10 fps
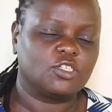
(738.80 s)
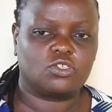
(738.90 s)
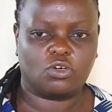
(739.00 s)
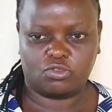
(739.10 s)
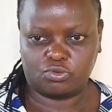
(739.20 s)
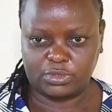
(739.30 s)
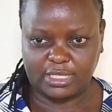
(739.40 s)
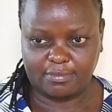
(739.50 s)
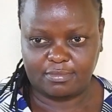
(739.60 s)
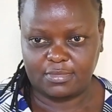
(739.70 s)
Talk to
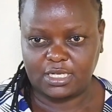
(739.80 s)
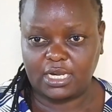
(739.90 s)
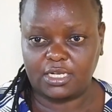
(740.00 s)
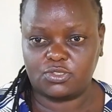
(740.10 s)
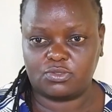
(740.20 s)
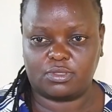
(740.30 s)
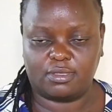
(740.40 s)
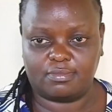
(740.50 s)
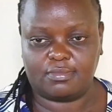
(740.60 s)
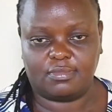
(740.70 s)
them, counsel
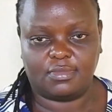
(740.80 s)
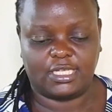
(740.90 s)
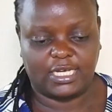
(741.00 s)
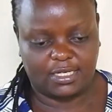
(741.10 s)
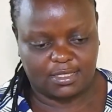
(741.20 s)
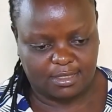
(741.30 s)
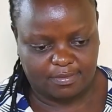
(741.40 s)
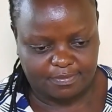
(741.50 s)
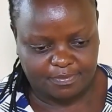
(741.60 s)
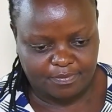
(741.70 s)
them, guide them.